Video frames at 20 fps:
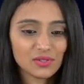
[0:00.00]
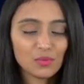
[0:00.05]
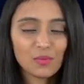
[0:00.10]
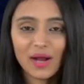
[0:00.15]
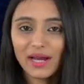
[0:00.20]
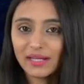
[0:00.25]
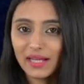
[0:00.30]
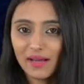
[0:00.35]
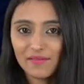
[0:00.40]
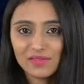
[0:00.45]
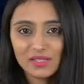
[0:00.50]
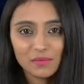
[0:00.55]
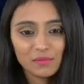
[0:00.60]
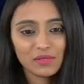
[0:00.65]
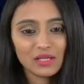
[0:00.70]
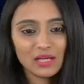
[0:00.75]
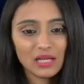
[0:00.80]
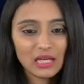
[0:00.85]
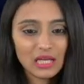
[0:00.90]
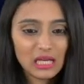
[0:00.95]
You might have some
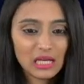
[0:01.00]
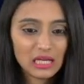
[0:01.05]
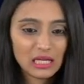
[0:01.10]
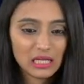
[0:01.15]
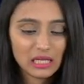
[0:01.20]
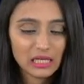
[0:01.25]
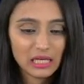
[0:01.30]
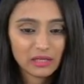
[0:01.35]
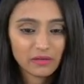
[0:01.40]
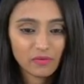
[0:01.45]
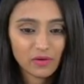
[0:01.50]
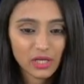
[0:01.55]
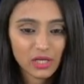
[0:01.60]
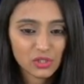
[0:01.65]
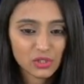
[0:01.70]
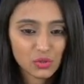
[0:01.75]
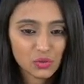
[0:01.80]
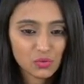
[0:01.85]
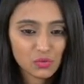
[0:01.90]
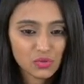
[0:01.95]
network
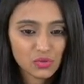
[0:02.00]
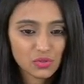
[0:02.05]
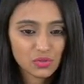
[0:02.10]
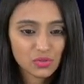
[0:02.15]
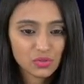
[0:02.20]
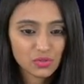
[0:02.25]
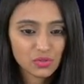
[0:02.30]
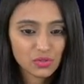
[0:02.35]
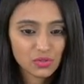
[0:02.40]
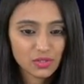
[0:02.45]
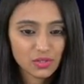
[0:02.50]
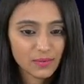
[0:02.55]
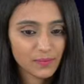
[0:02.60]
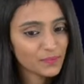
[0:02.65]
issues.